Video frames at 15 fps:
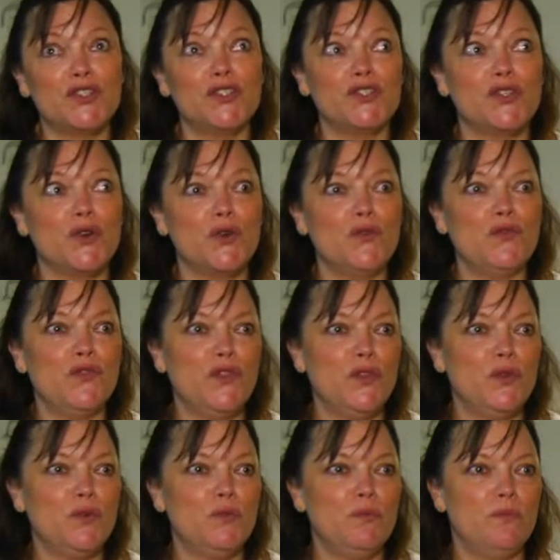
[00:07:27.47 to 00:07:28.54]
so
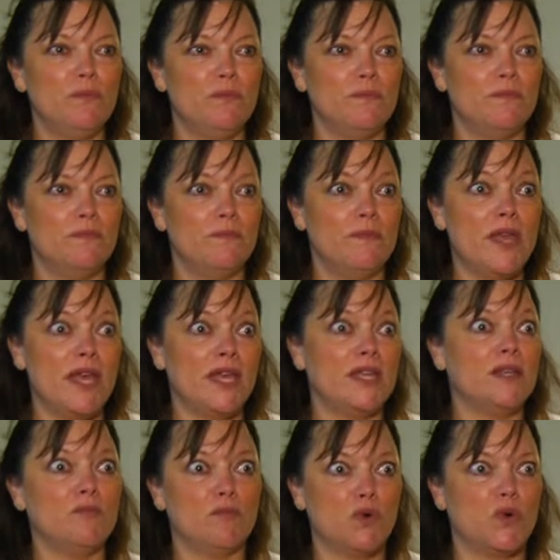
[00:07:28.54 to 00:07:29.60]
few
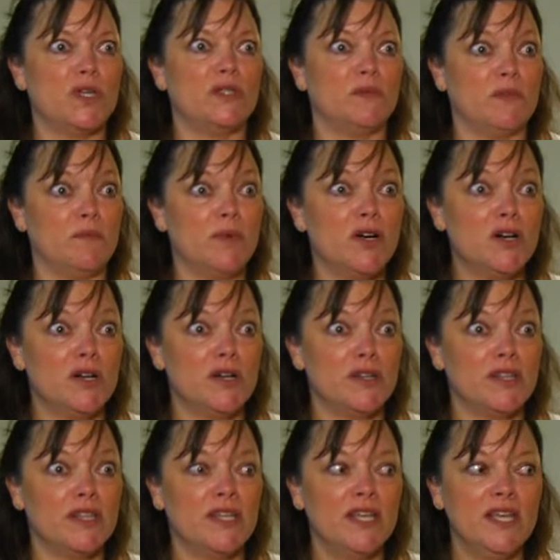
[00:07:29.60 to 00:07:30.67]
men and boys with
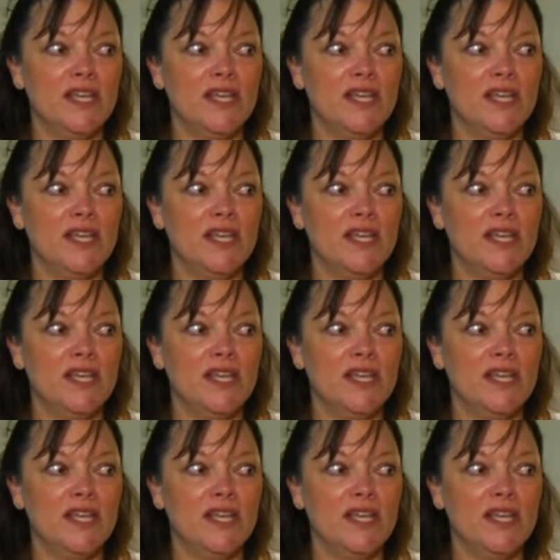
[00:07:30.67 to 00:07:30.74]
Barth,